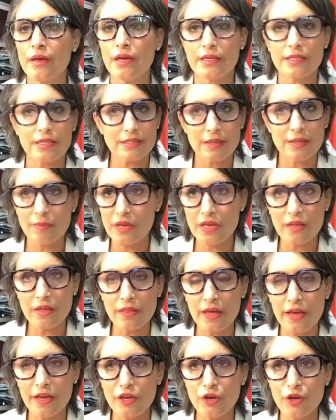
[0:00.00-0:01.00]
Doesn't mean
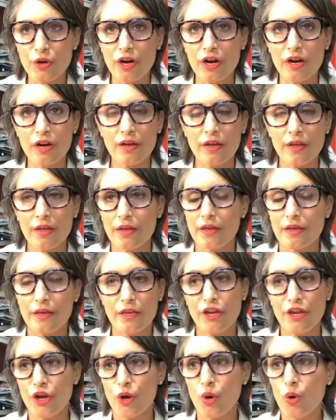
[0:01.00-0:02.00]
that you're,
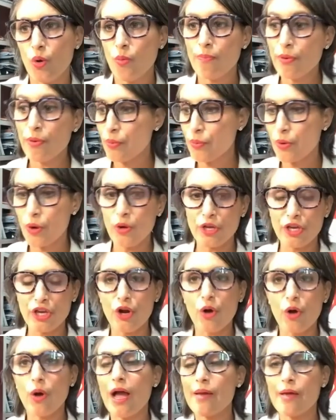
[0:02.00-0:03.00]
you know, pro, you
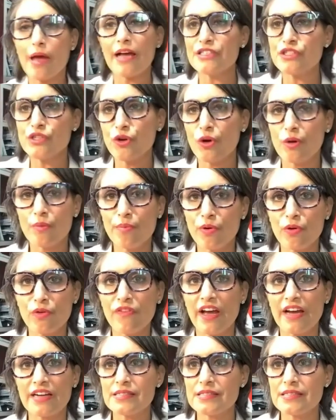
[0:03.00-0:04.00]
know, I, as you know, I'm
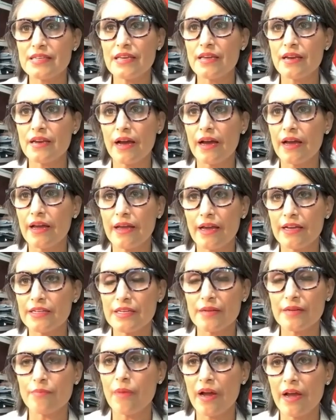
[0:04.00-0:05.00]
pro-vaccine. I, I
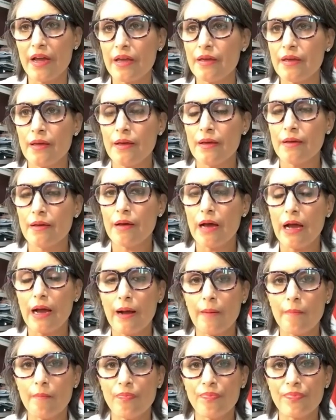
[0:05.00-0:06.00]
did my
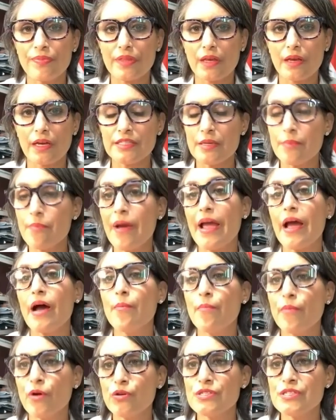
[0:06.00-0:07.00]
um, I did my
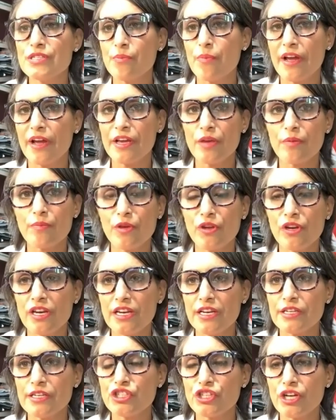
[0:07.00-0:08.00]
utmost in my
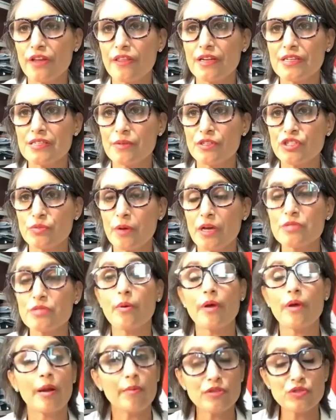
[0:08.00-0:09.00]
community to share that as much as possible.
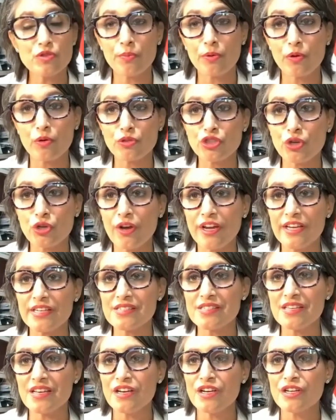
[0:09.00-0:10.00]
But I'm also pro
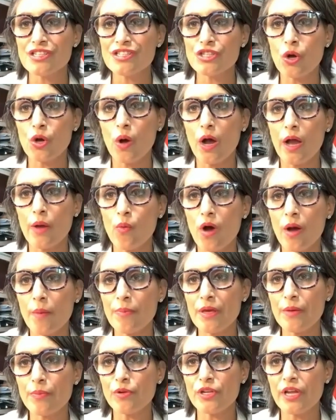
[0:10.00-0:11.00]
choice. So I want
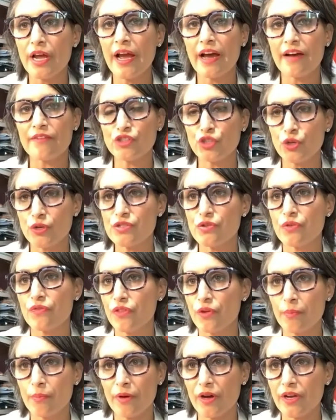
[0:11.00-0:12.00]
people to have choice over
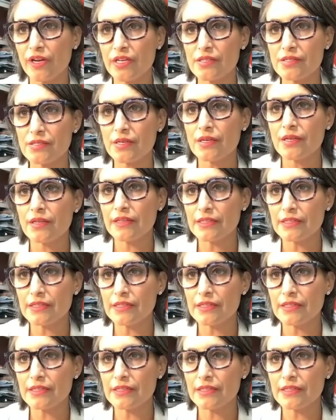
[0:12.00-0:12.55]
their bodies.